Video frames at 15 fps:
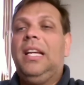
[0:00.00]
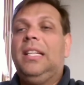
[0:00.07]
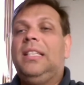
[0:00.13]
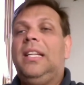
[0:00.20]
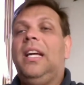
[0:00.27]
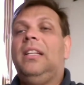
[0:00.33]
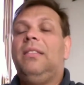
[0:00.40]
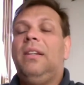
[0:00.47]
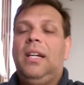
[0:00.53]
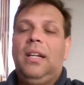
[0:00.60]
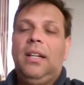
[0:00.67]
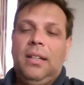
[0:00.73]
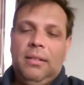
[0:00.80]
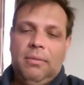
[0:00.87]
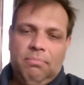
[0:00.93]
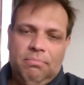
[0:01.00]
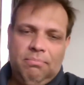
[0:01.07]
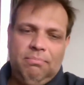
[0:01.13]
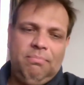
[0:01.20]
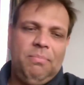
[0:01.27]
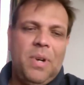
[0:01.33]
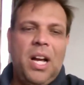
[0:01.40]
that
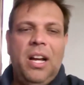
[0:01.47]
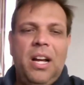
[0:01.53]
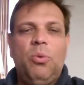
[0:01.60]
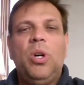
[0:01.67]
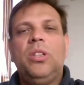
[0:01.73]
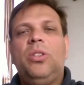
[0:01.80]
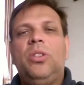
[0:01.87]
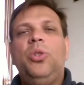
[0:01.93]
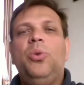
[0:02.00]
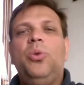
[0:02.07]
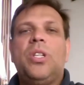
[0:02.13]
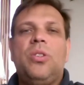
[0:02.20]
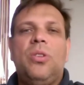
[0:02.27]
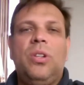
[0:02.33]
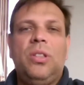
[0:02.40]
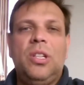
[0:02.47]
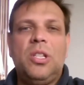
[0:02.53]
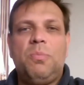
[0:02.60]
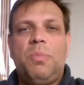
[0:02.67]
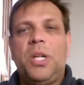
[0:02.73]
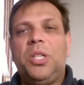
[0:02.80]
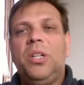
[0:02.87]
I want to do a certain
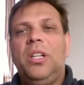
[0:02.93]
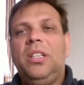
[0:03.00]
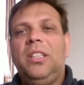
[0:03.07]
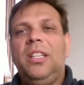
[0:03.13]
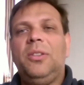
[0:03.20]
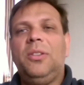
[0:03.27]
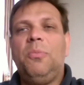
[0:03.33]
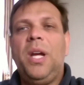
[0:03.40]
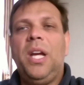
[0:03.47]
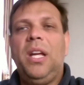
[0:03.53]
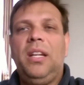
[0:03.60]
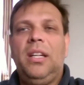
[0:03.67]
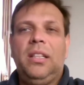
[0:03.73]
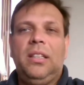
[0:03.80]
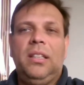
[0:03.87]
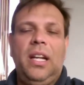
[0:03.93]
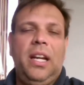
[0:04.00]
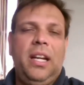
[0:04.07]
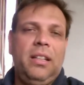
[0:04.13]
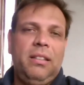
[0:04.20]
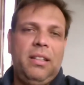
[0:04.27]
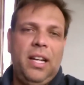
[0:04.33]
specialty in Romanian
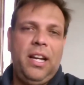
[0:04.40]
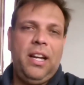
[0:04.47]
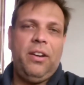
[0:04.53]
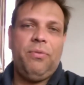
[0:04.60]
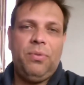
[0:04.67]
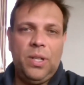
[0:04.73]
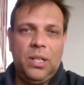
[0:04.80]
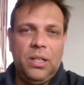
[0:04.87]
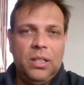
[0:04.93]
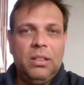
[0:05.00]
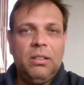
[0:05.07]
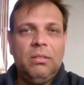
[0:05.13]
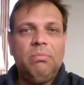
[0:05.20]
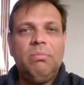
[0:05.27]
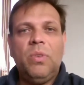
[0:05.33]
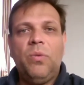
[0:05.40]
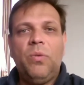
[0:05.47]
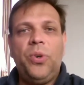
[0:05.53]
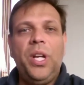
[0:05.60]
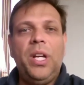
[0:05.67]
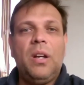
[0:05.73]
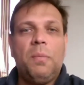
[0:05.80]
and I have
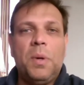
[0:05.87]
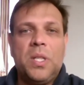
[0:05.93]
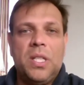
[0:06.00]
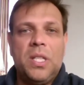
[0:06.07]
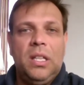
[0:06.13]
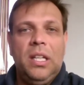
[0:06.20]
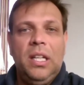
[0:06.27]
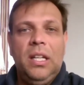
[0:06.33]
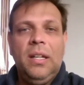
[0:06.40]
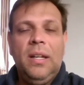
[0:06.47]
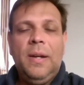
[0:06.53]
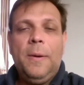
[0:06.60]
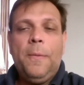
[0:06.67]
free capacity,